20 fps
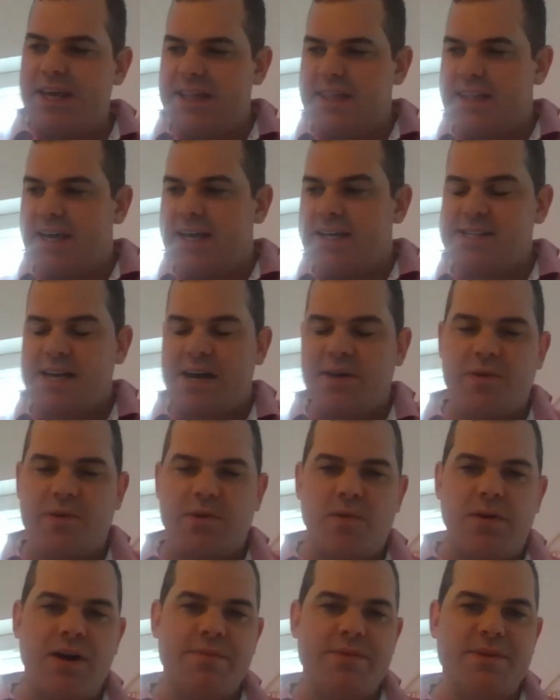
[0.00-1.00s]
exact
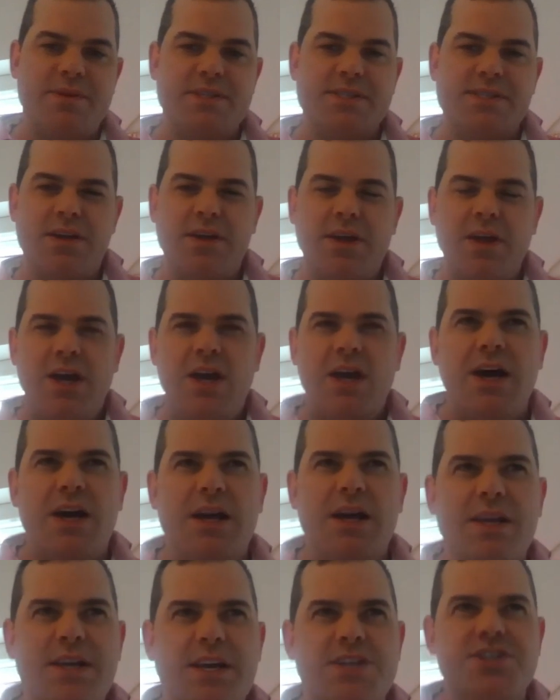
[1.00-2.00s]
requirements. So
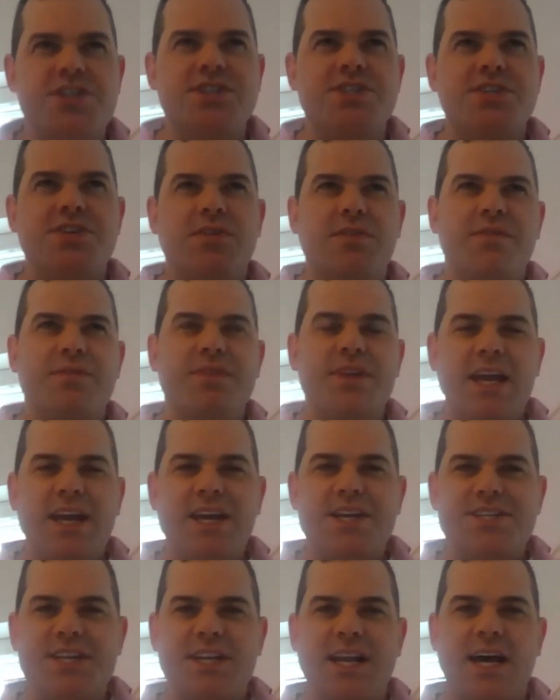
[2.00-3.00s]
it's just sort of
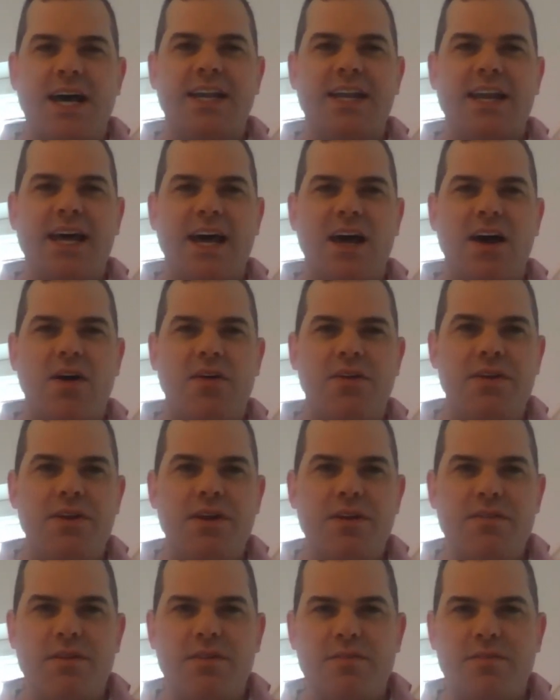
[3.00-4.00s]
niching that down
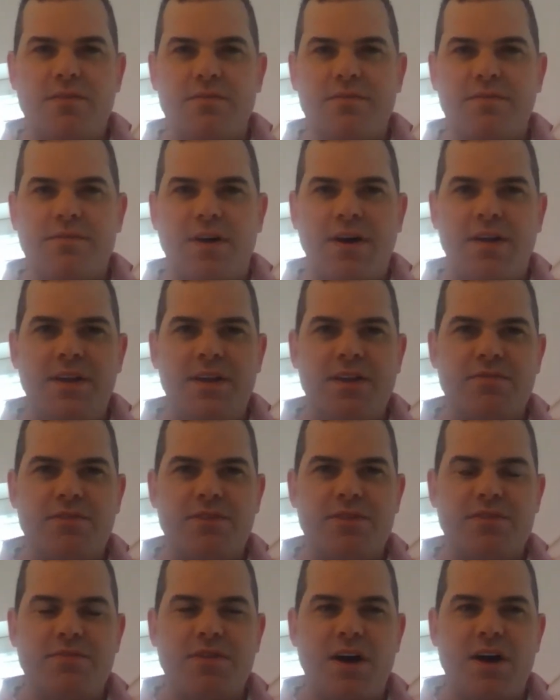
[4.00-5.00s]
and finding
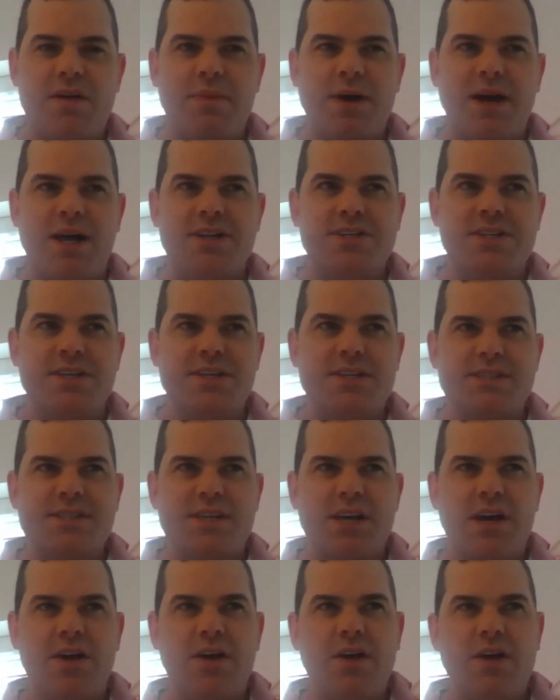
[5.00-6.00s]
the right matches.
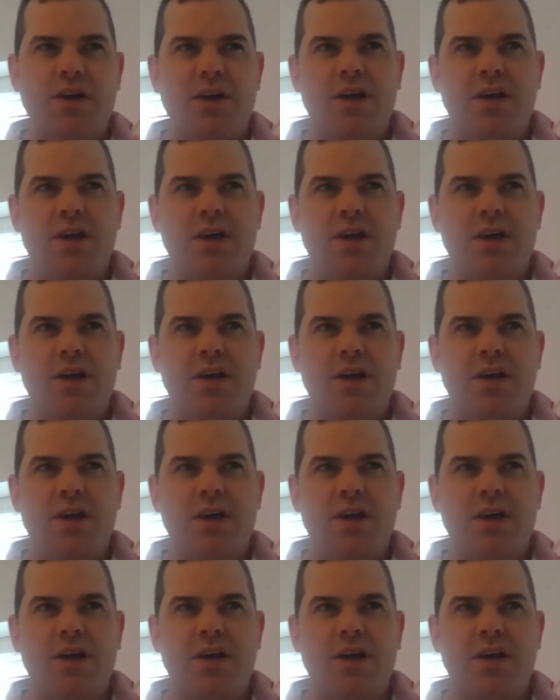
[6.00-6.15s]
So